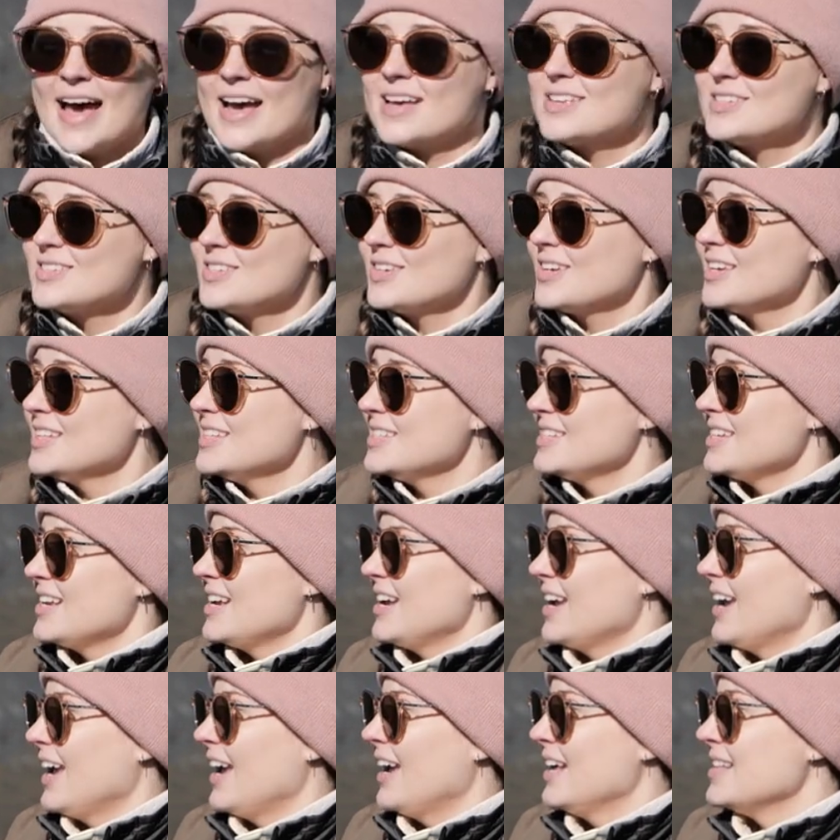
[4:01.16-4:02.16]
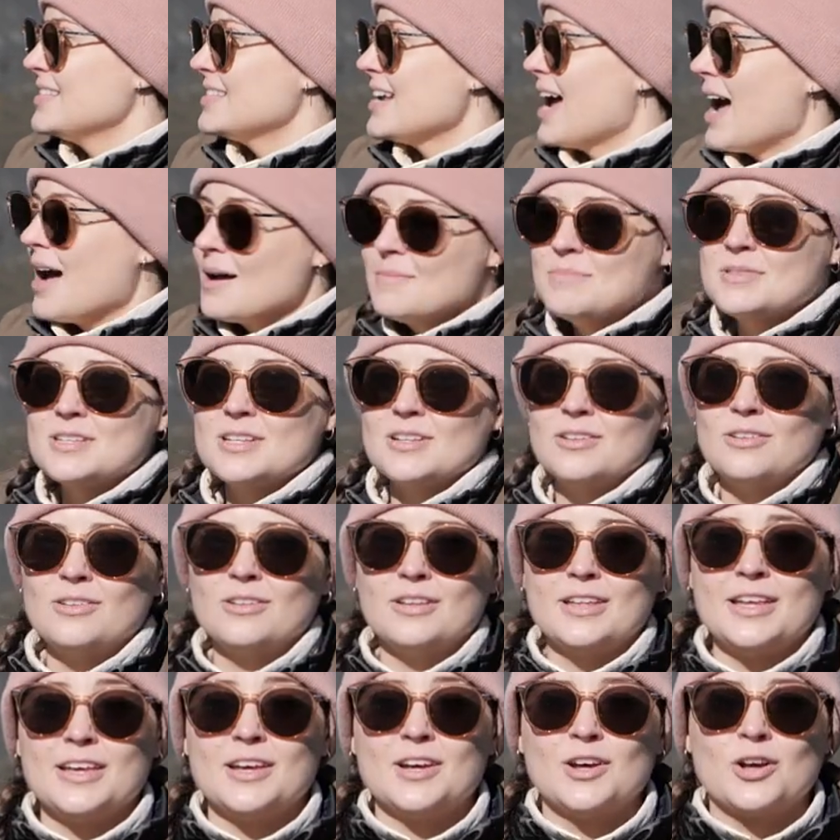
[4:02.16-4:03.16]
As you can see, it's
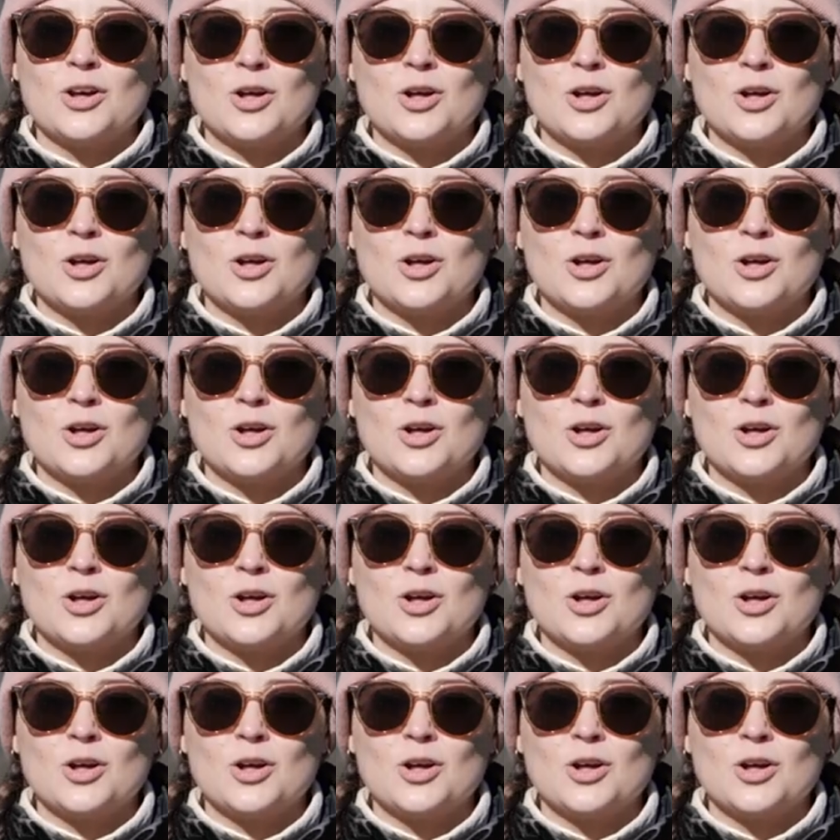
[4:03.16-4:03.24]
absolutely